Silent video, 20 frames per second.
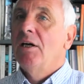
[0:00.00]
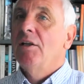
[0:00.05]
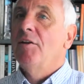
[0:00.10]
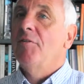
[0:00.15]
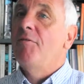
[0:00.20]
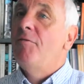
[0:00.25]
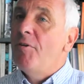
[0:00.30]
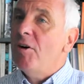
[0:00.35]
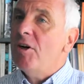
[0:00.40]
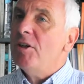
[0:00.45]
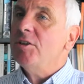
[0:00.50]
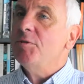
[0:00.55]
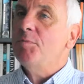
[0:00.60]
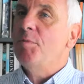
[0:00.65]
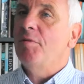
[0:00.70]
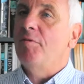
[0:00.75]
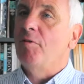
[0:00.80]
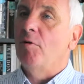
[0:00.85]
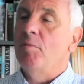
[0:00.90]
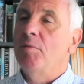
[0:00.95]
The first
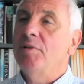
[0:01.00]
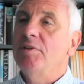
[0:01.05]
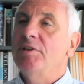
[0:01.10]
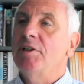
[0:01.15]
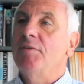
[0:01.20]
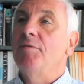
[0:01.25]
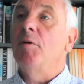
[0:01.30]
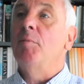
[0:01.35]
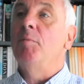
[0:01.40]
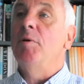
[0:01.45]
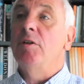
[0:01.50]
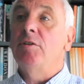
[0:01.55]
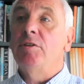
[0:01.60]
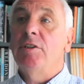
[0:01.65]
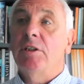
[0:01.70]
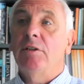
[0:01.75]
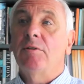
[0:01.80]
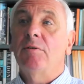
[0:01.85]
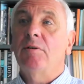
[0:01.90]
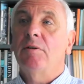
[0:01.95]
performance of the
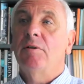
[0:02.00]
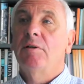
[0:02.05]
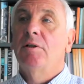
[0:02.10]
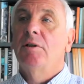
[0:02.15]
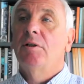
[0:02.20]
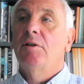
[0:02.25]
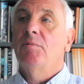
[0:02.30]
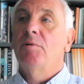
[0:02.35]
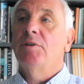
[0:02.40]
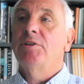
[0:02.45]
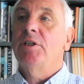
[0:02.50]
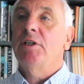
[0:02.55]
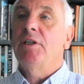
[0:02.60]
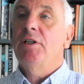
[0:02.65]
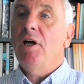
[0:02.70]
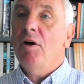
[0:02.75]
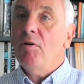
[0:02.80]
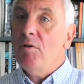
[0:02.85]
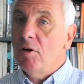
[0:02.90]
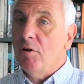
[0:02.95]
musical was a
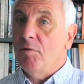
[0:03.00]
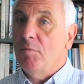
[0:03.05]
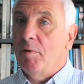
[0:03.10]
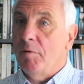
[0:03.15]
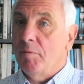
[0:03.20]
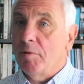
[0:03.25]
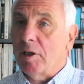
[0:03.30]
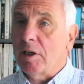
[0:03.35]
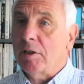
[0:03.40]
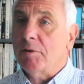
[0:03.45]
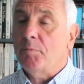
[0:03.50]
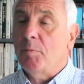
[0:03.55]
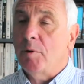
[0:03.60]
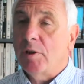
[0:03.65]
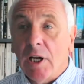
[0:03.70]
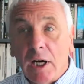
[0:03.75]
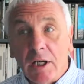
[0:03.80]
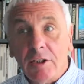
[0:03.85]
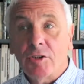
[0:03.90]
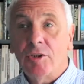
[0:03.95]
local
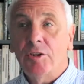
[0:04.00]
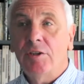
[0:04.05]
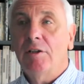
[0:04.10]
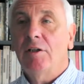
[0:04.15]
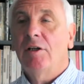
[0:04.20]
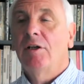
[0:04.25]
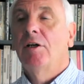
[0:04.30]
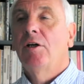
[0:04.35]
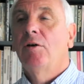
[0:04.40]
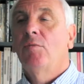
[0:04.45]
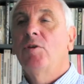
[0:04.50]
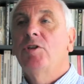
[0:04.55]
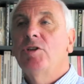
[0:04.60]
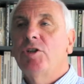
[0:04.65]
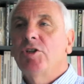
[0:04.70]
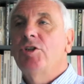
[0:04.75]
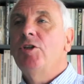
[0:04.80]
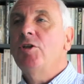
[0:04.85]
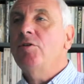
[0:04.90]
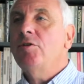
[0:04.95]
production with
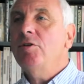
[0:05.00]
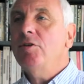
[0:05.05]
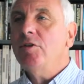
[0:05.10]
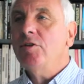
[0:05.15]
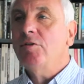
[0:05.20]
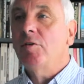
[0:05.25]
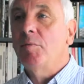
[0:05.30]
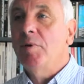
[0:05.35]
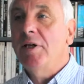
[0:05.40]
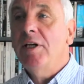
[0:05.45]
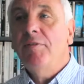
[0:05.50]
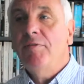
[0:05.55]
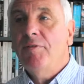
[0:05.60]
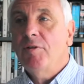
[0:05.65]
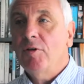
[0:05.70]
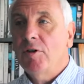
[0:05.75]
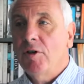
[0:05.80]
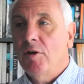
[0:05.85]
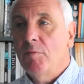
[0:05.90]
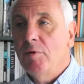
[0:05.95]
students from
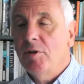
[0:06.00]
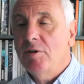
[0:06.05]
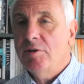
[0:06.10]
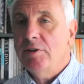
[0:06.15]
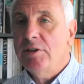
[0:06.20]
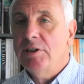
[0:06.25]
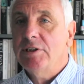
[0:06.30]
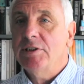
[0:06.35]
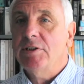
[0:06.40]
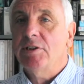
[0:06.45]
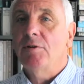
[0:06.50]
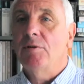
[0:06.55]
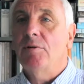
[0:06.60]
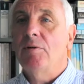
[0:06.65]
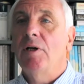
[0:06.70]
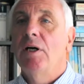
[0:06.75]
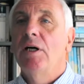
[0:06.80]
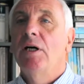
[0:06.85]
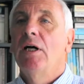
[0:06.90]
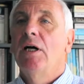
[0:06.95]
Heathfield Community
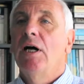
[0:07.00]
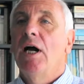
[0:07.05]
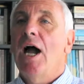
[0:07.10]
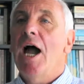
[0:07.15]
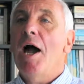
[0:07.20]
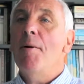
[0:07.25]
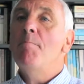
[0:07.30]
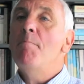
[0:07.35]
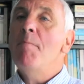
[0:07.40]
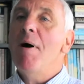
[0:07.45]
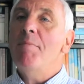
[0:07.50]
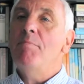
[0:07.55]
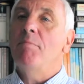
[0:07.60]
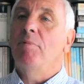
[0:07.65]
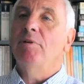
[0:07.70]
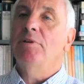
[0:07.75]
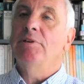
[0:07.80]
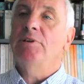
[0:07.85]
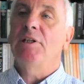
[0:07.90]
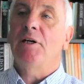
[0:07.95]
School and
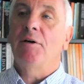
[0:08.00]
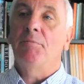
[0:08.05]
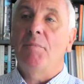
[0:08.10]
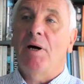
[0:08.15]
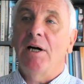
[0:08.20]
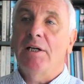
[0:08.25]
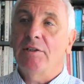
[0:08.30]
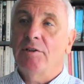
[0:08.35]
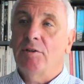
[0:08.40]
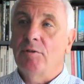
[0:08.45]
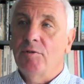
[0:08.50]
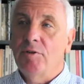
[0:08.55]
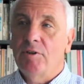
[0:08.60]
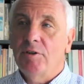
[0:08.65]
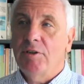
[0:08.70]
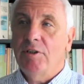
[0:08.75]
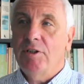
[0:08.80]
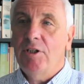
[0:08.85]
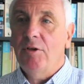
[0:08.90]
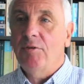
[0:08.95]
members of my
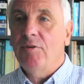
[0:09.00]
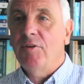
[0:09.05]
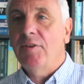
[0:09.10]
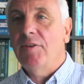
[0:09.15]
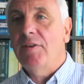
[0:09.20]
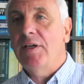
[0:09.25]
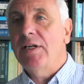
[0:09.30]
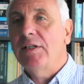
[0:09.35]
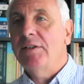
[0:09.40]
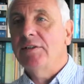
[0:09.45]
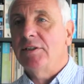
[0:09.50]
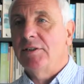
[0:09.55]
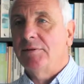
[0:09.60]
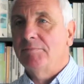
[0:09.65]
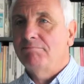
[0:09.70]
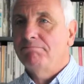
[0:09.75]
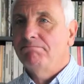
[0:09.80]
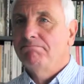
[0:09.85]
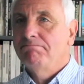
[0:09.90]
Taunton Youth Theatre.